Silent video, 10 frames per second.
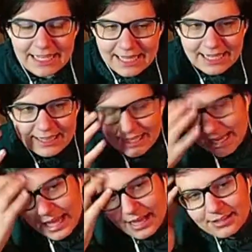anything
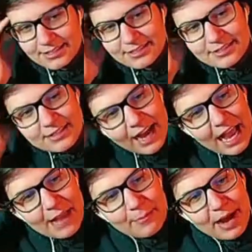else,
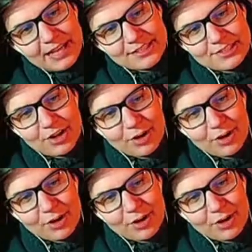I might stop